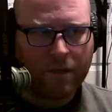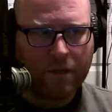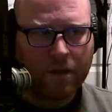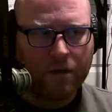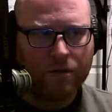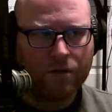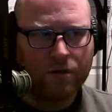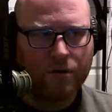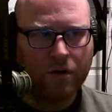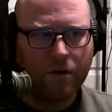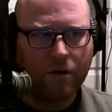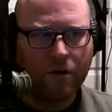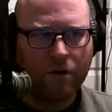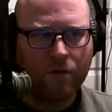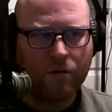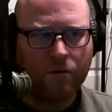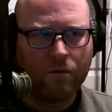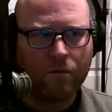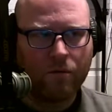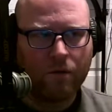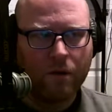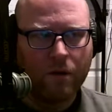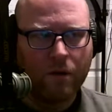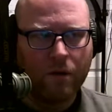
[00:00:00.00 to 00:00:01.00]

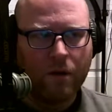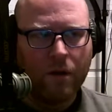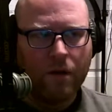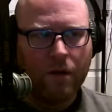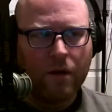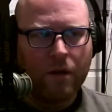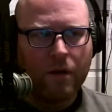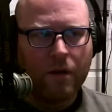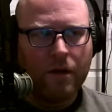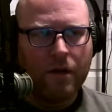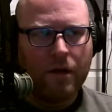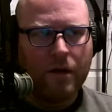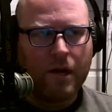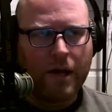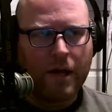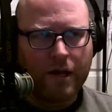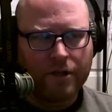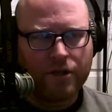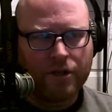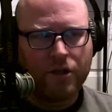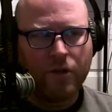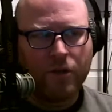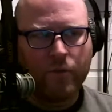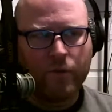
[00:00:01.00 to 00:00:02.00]
So
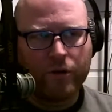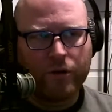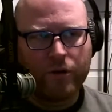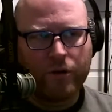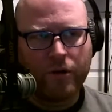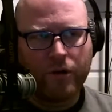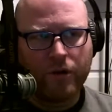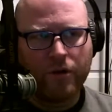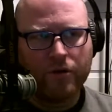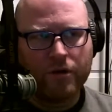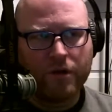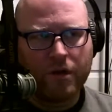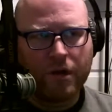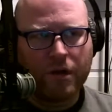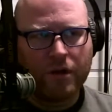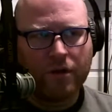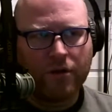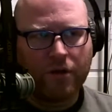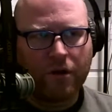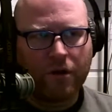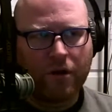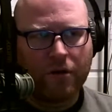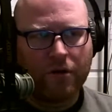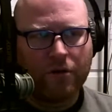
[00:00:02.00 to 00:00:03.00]
next year when she goes to
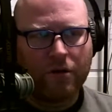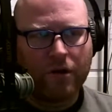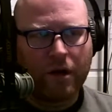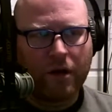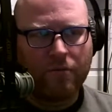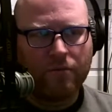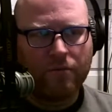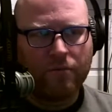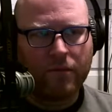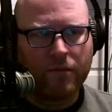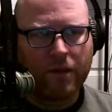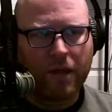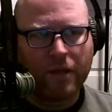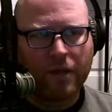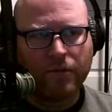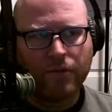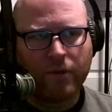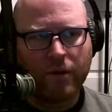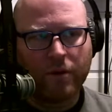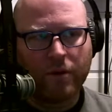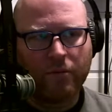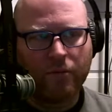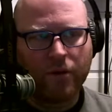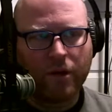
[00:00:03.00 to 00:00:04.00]
kindergarten, that's
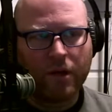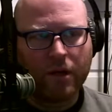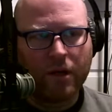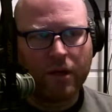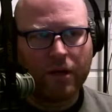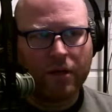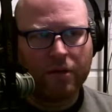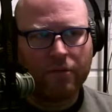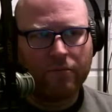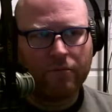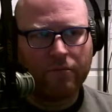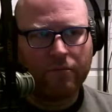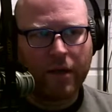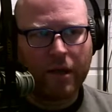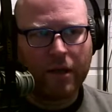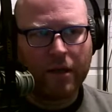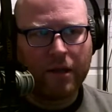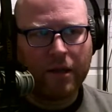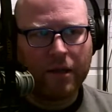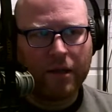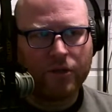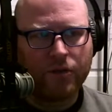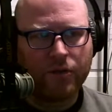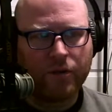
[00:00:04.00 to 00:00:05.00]
when I'm looking at making
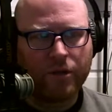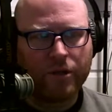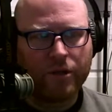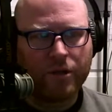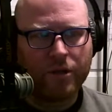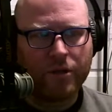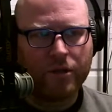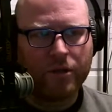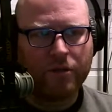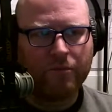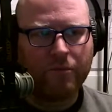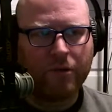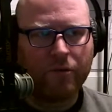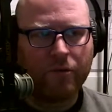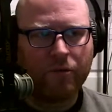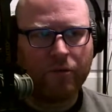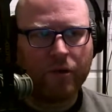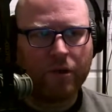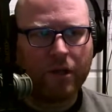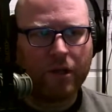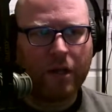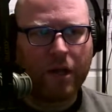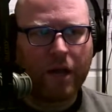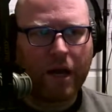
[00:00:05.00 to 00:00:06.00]
that switch, because it'd be
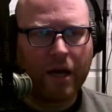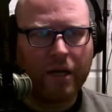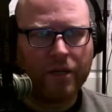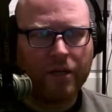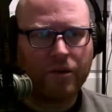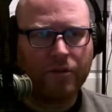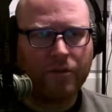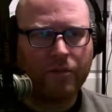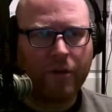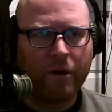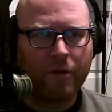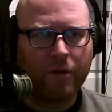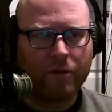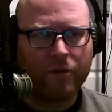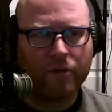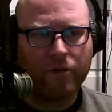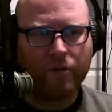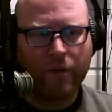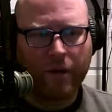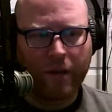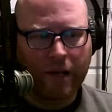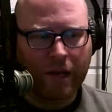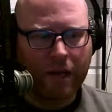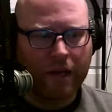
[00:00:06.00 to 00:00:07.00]
really nice to be able to
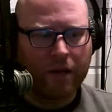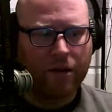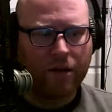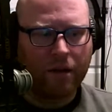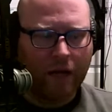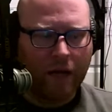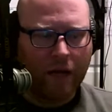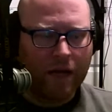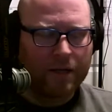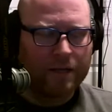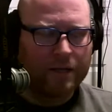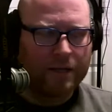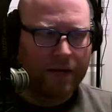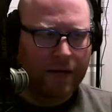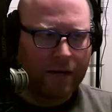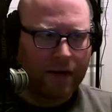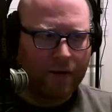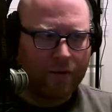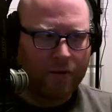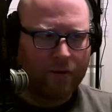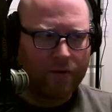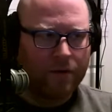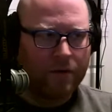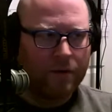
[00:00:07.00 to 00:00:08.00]
again lock
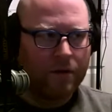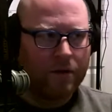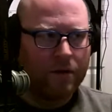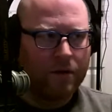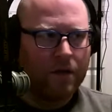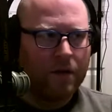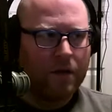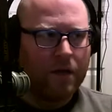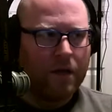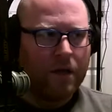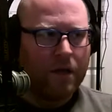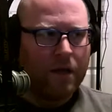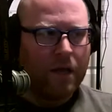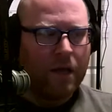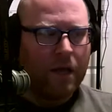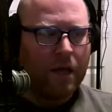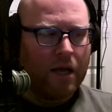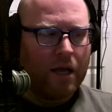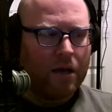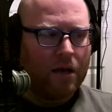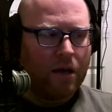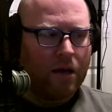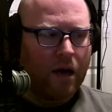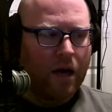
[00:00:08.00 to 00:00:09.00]
down
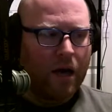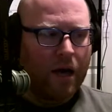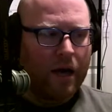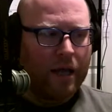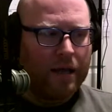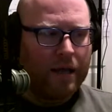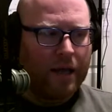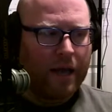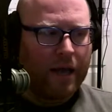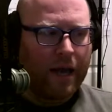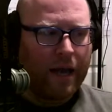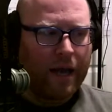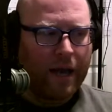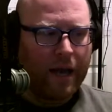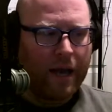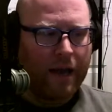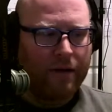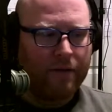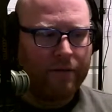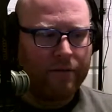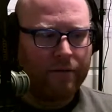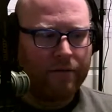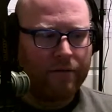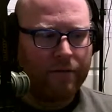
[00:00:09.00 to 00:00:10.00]
and not
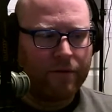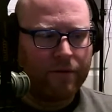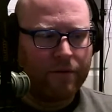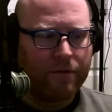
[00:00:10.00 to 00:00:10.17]
have